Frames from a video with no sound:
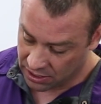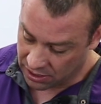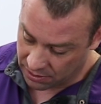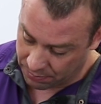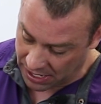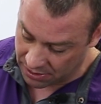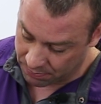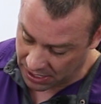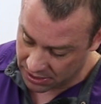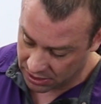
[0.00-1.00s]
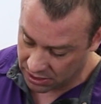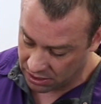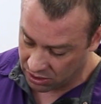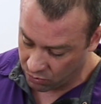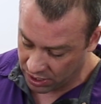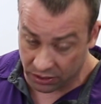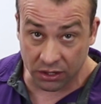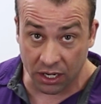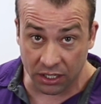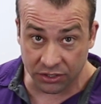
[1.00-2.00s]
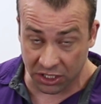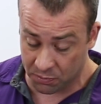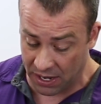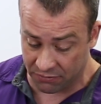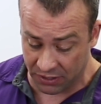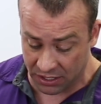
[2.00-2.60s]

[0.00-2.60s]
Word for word: a patent pending uh, with uh, six-Pack